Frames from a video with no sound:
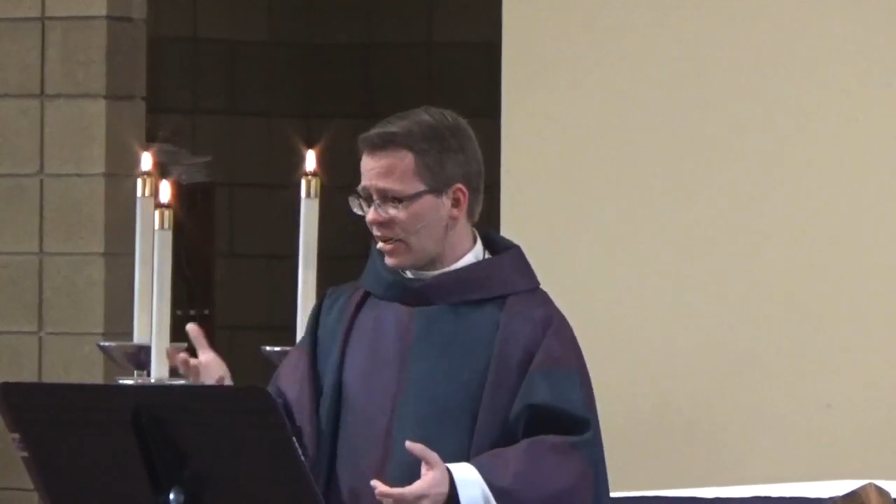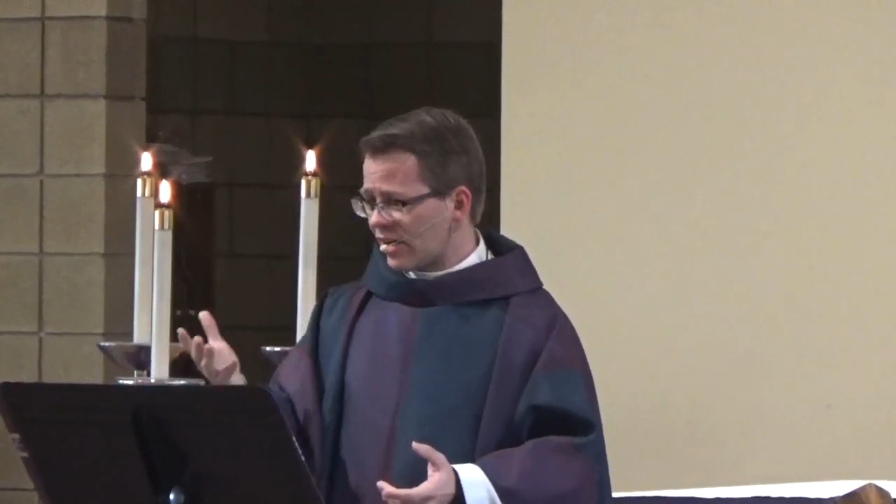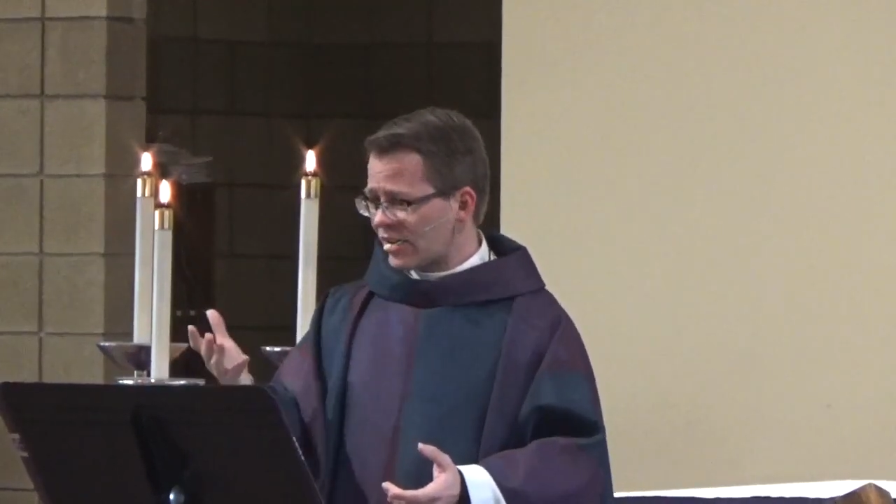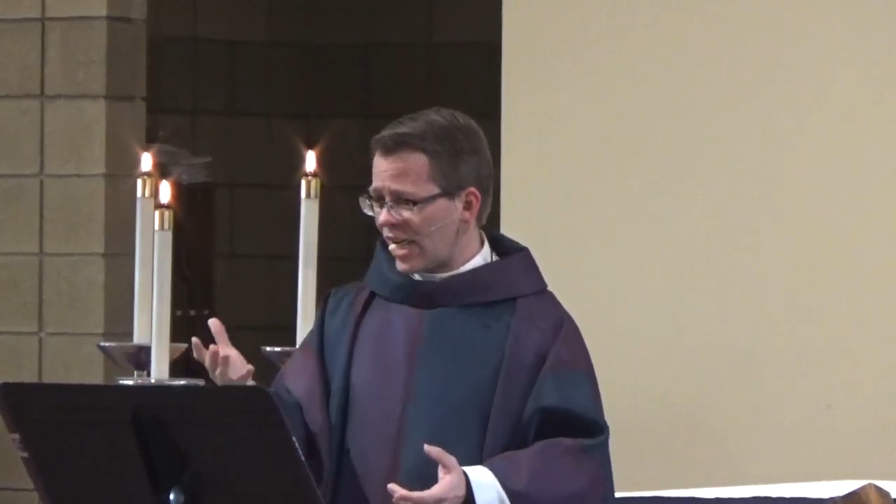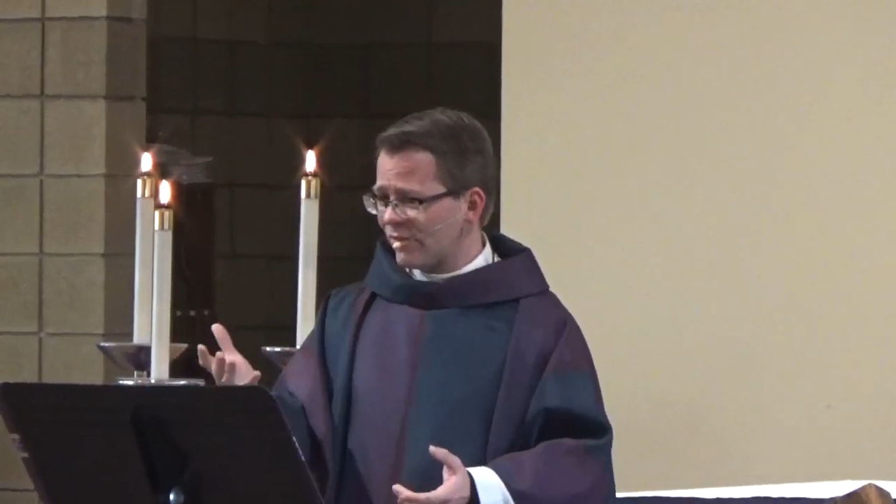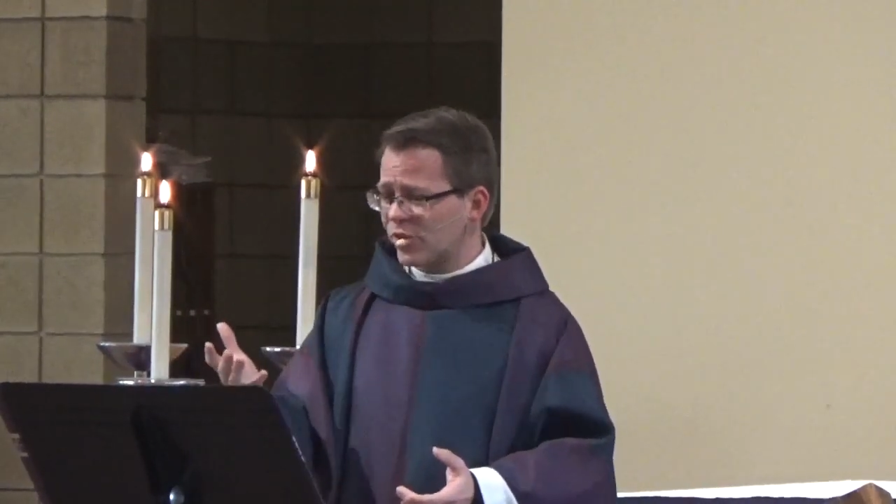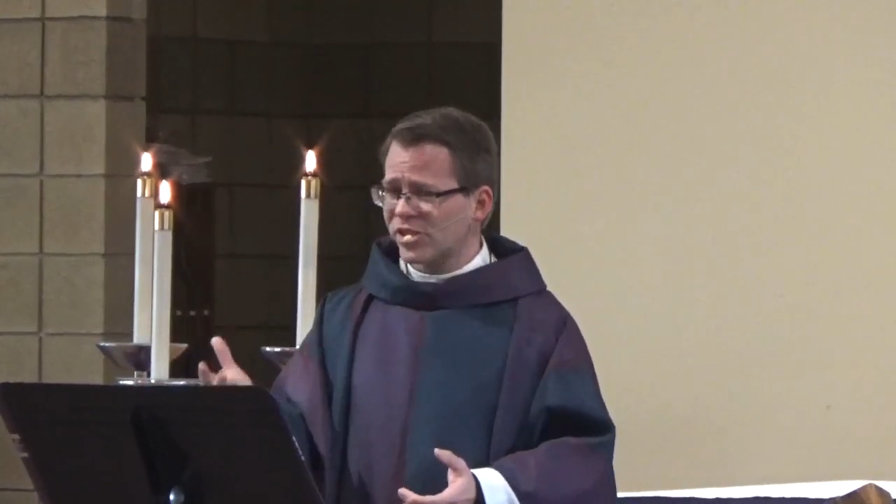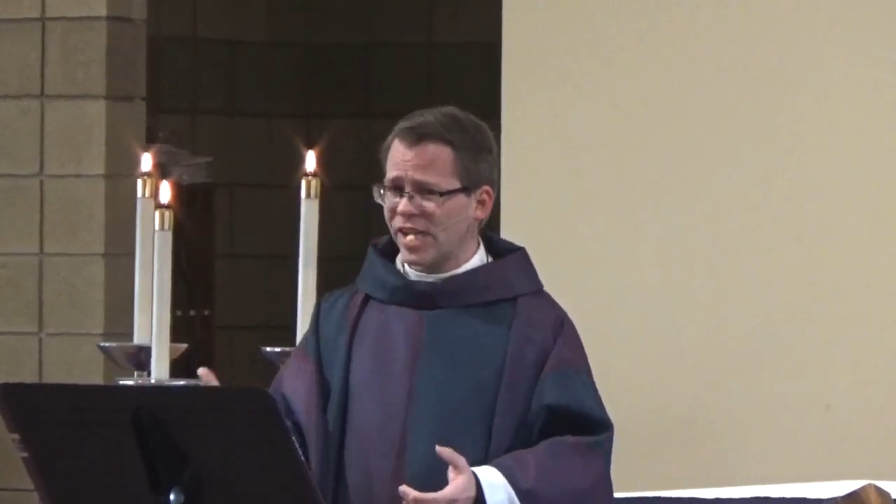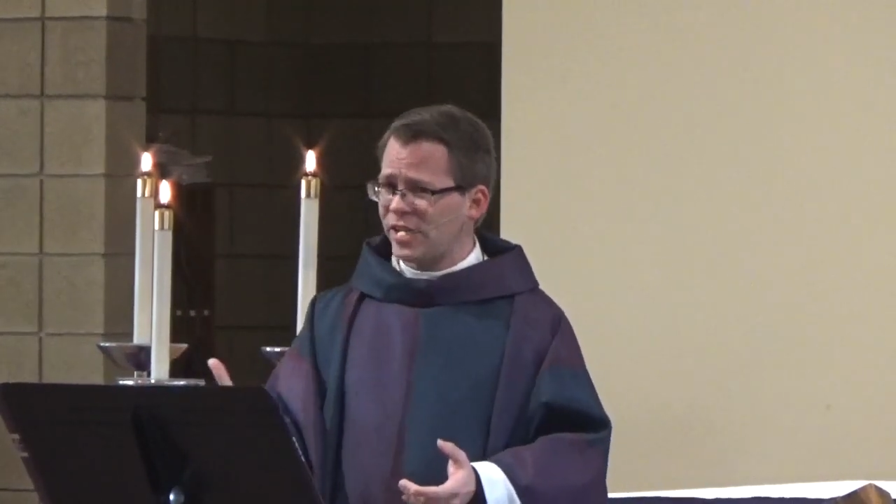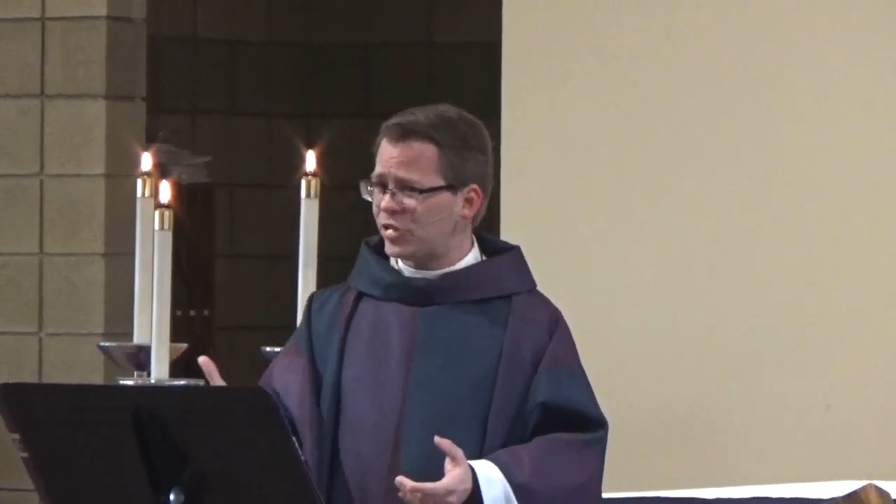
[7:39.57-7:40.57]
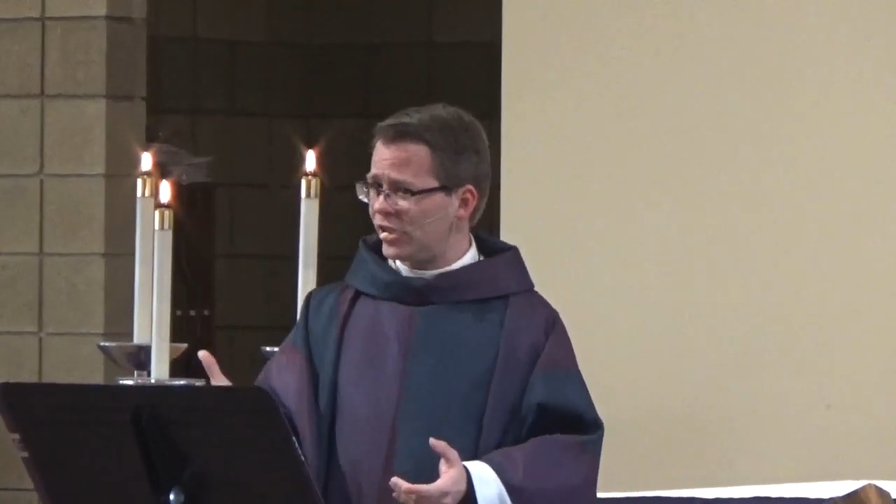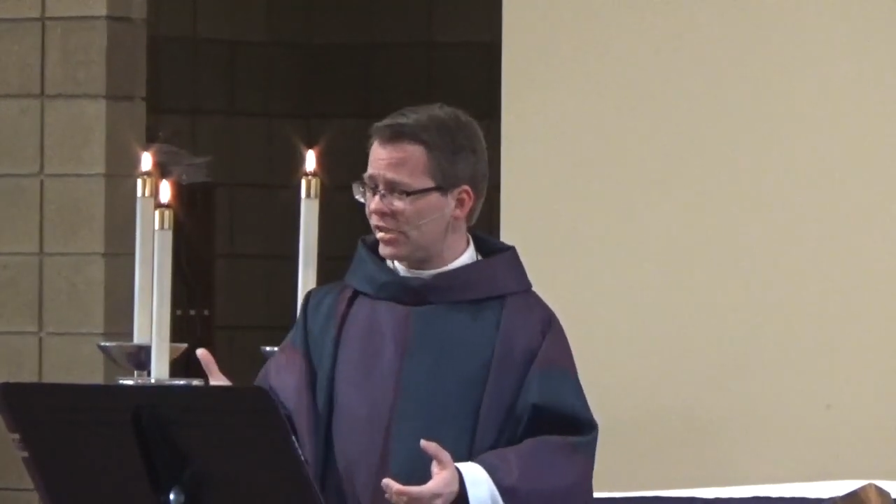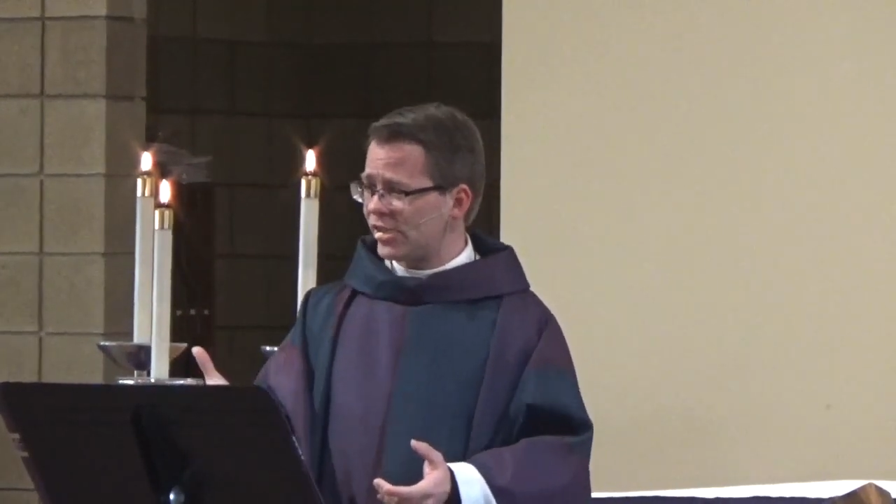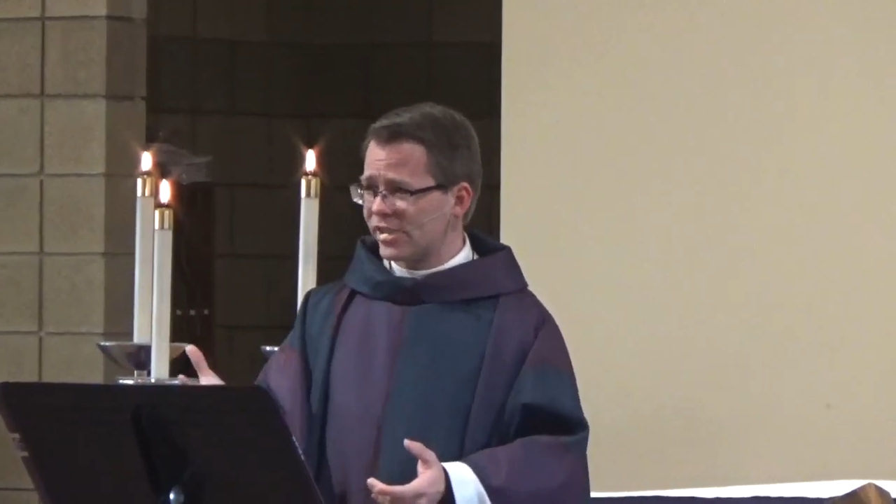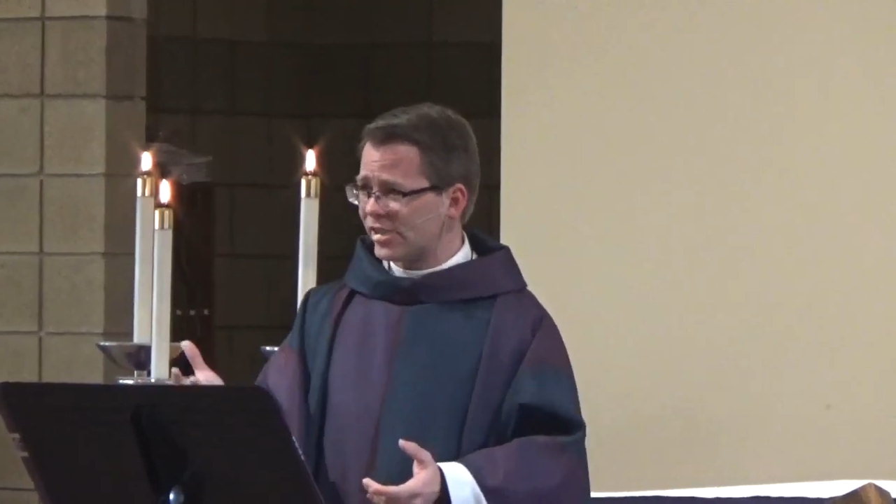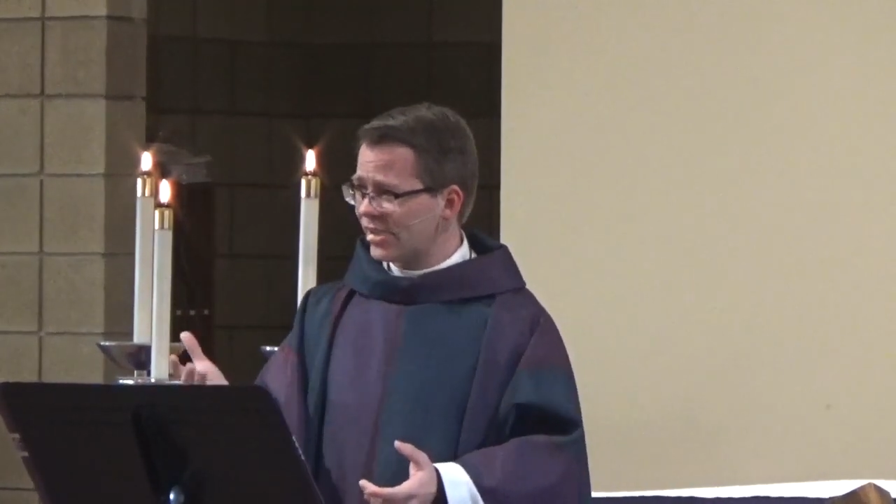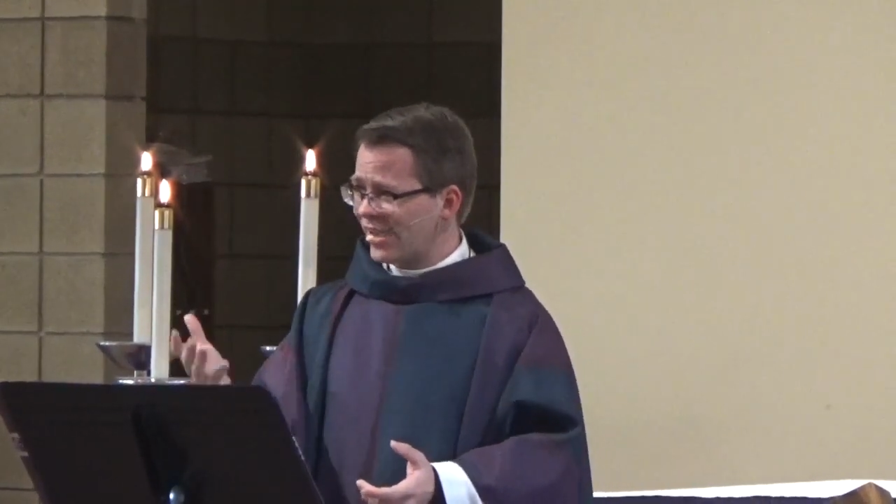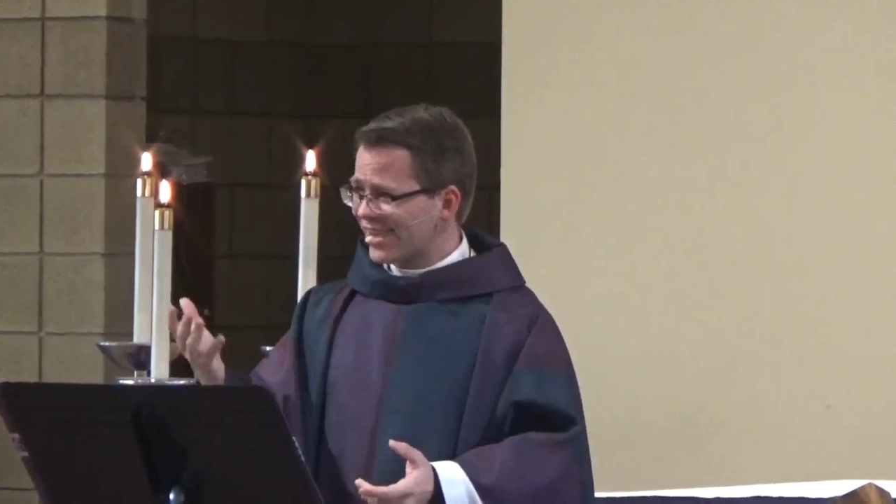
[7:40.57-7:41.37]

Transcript: our conversations